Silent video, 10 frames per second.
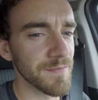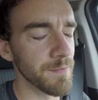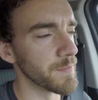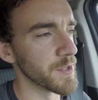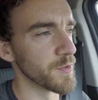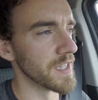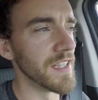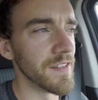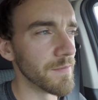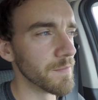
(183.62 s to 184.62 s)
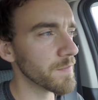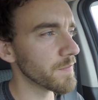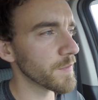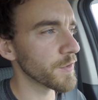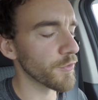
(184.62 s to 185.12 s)
between
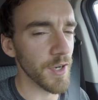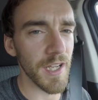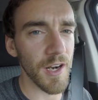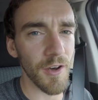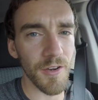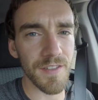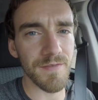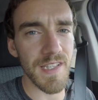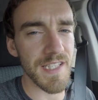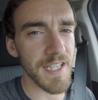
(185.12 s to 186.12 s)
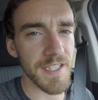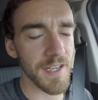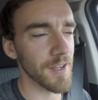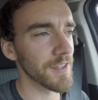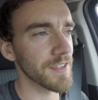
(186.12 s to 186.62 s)
three o'clock and six
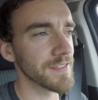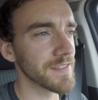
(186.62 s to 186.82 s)
o'clock.